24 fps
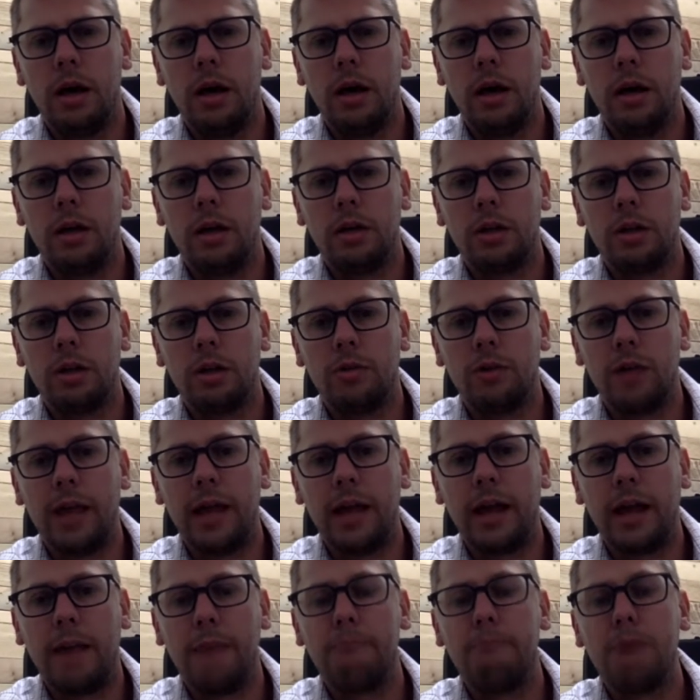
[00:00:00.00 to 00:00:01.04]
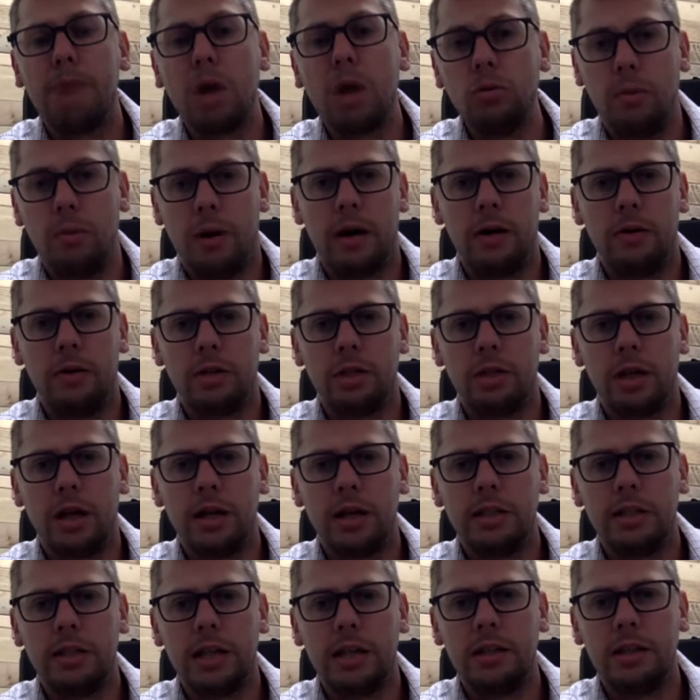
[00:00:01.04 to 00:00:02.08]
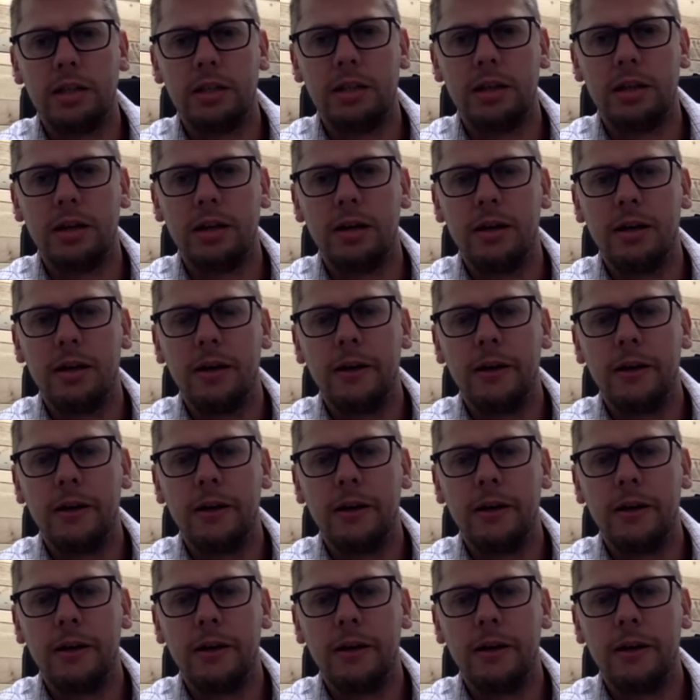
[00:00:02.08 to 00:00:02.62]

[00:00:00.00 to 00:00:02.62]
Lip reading: to create a mobile site centre.